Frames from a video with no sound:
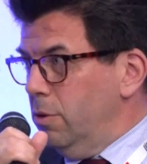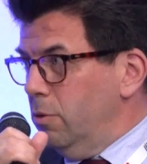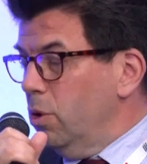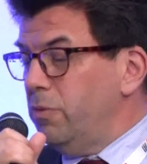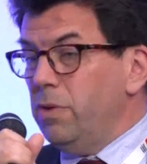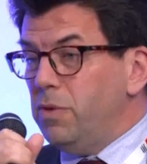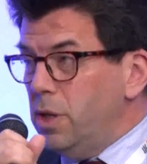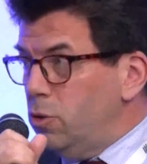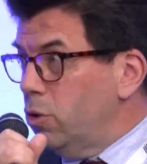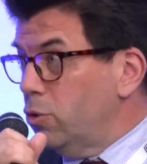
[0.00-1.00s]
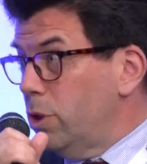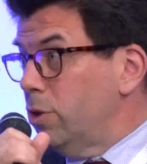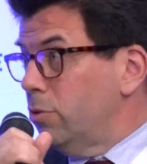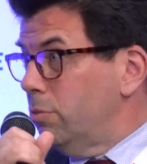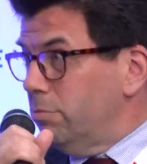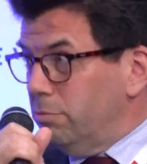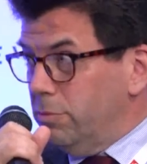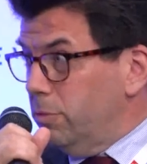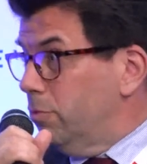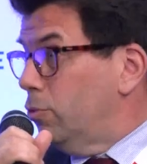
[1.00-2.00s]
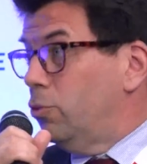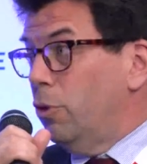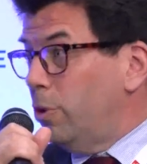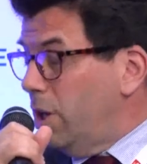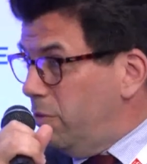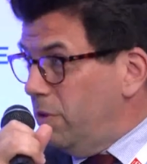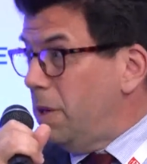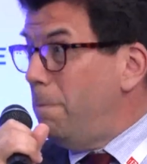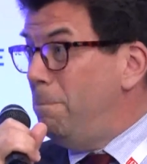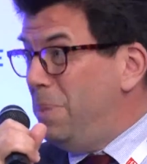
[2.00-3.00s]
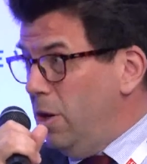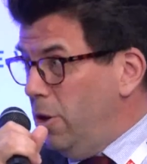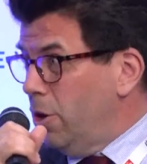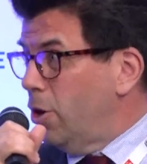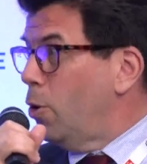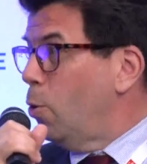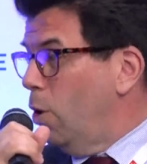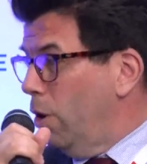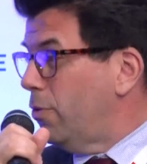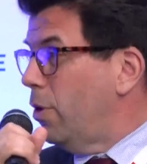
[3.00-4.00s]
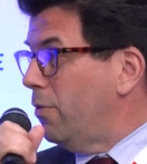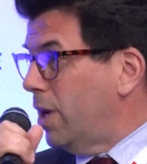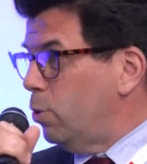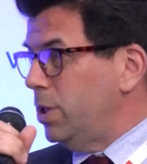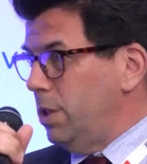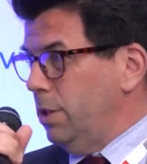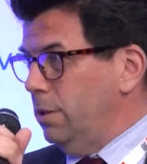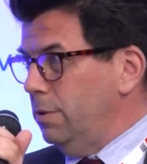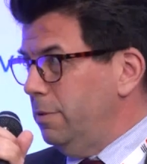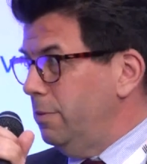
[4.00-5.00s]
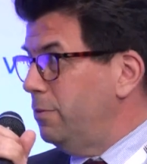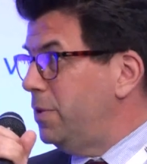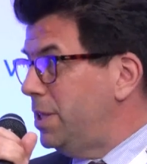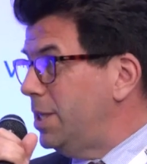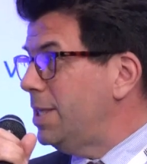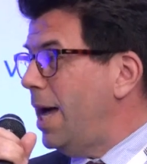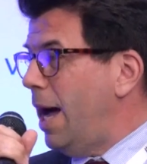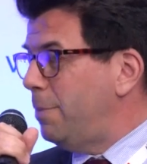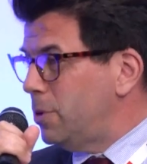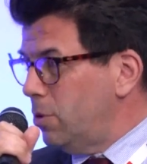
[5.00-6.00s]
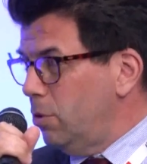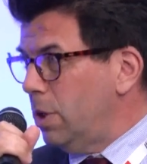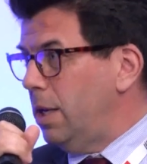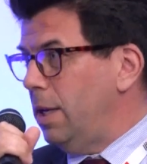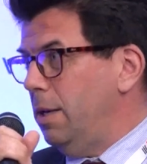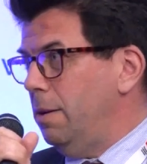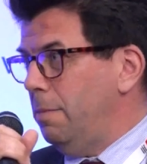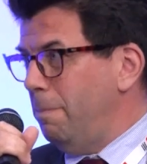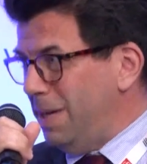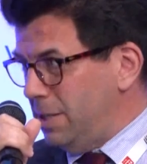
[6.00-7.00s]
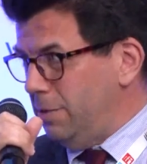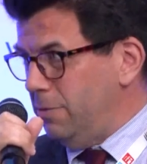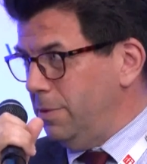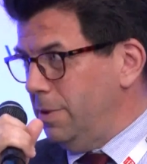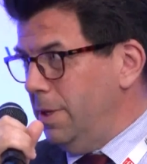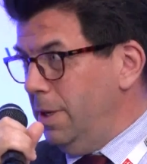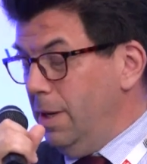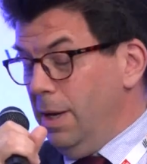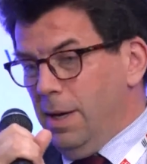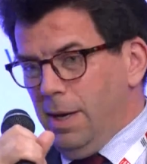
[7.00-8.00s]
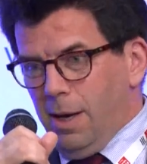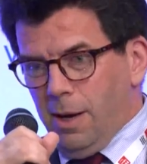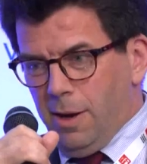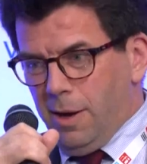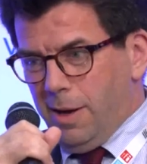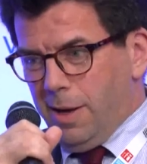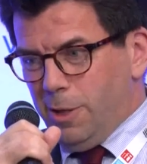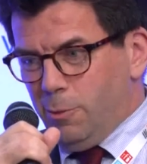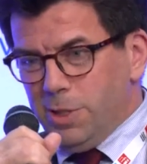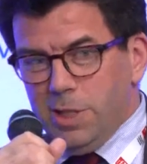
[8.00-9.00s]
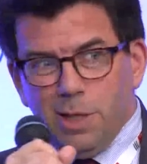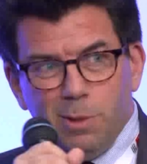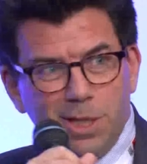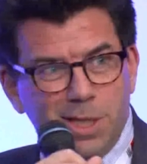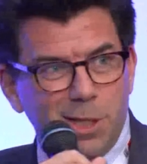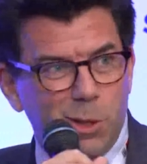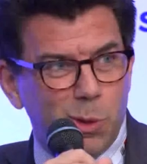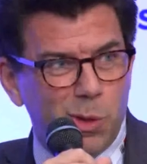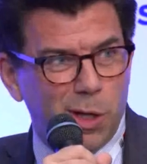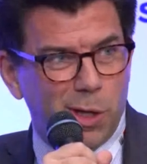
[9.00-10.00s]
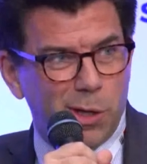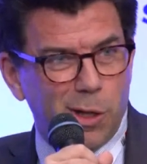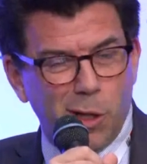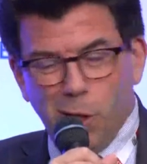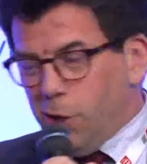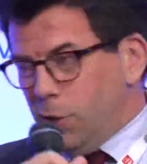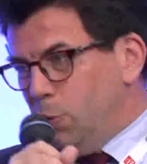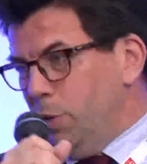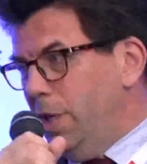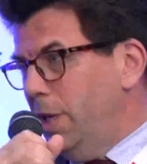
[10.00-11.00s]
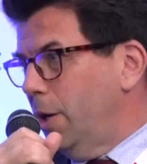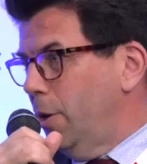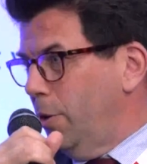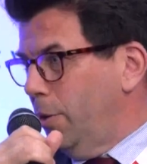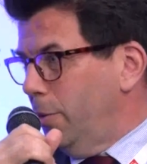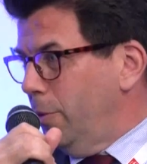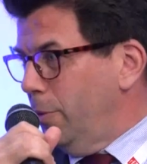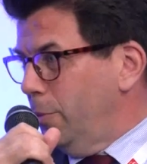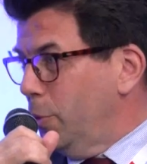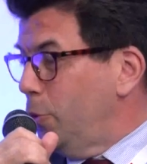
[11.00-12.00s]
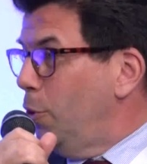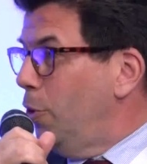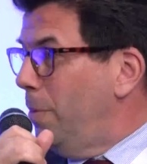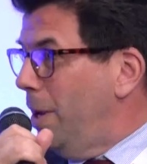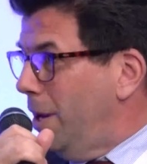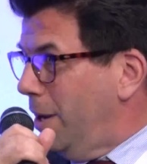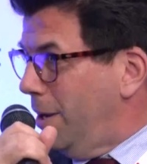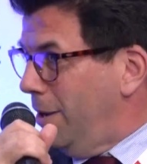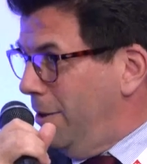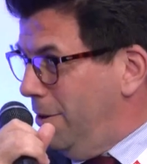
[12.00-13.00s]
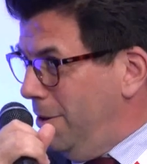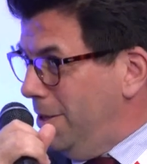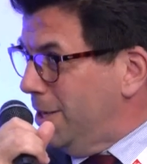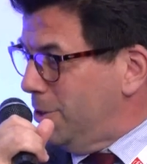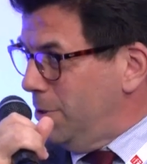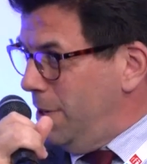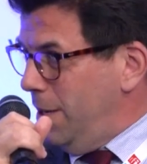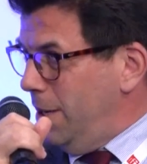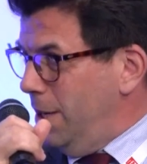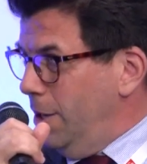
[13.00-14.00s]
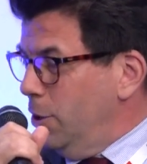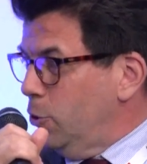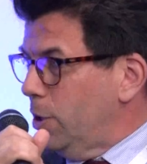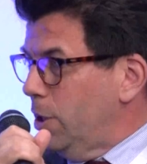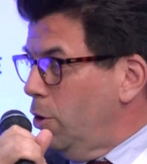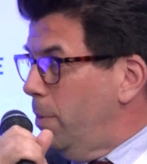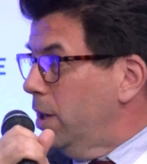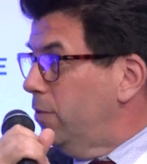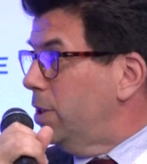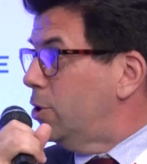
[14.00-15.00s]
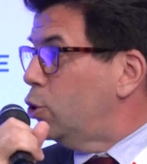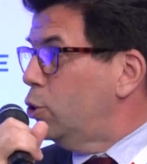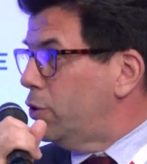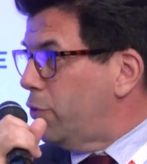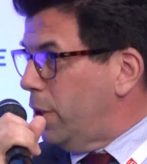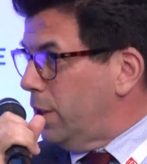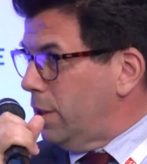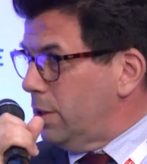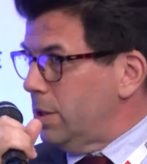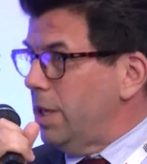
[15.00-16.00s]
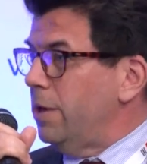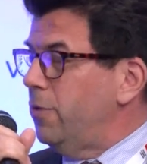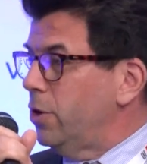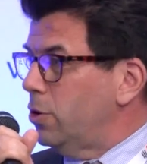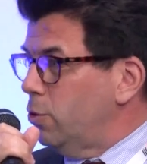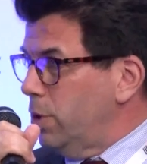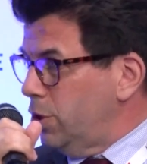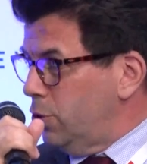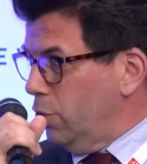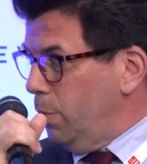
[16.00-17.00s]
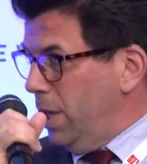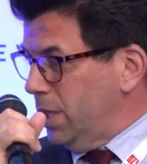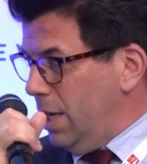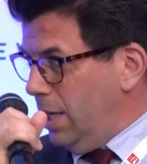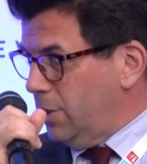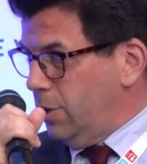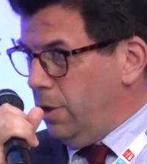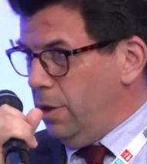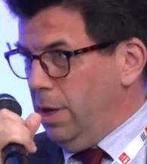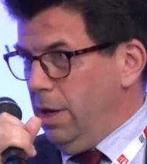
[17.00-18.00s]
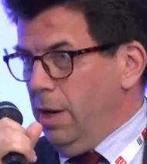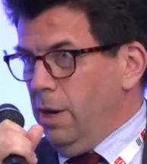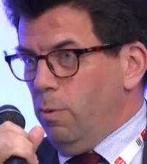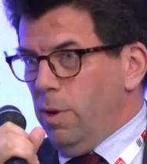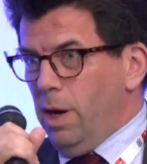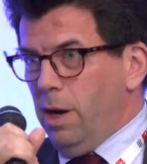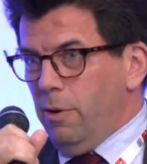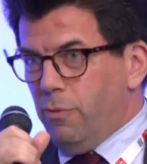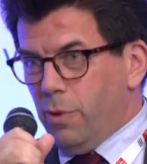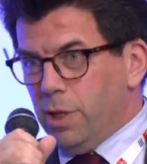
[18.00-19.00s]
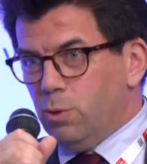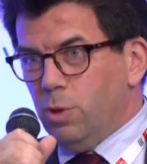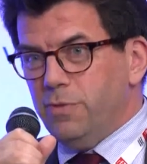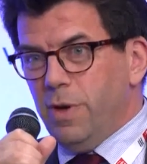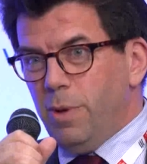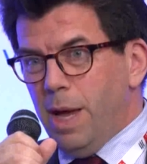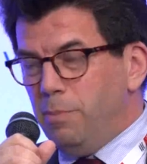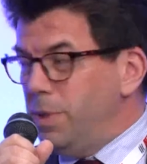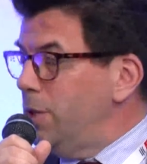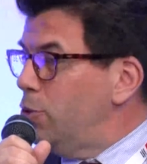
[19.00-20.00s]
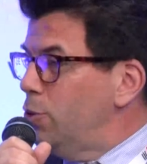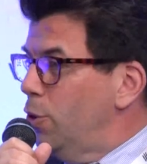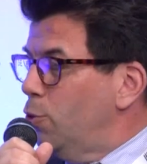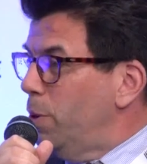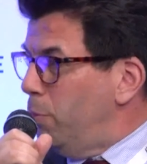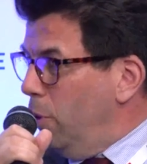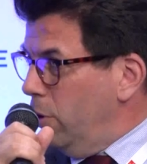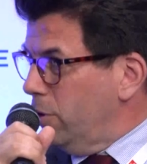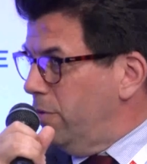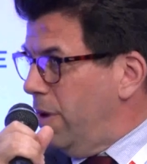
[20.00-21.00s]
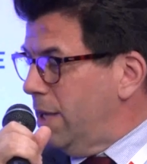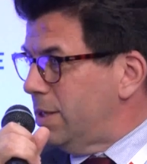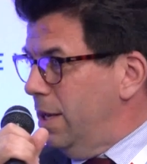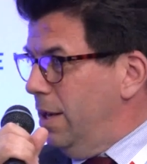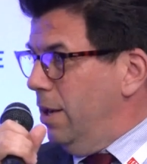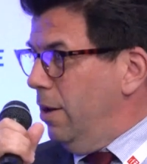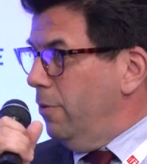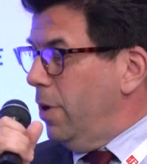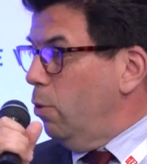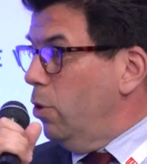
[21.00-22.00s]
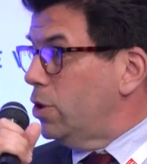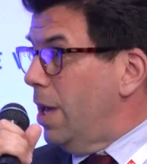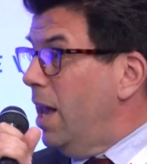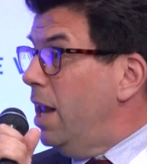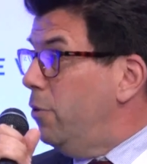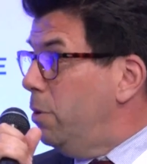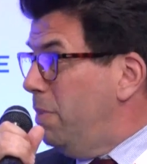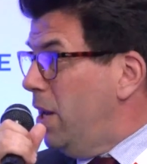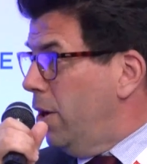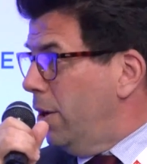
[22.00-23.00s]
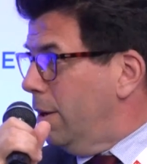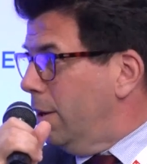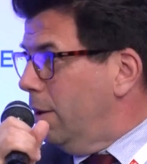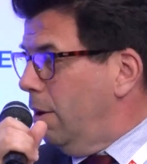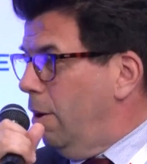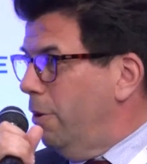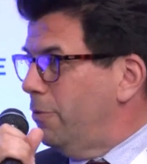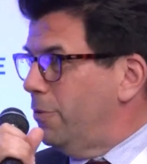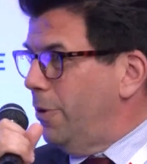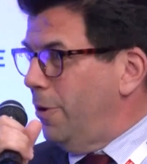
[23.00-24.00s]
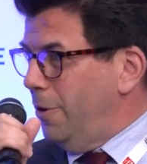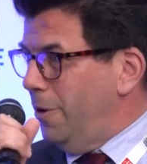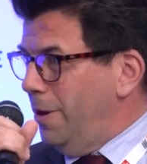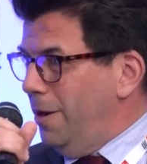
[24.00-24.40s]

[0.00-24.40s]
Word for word: 150, 200, 250 billion worth of equity. This is absolutely massive. Uh, it was interesting to, uh, to hear uh, Bruno Le Maire uh, yesterday talking about this Choose France event, which took place last year, where France was very happy to uh, report that uh, there was 11 billion of uh,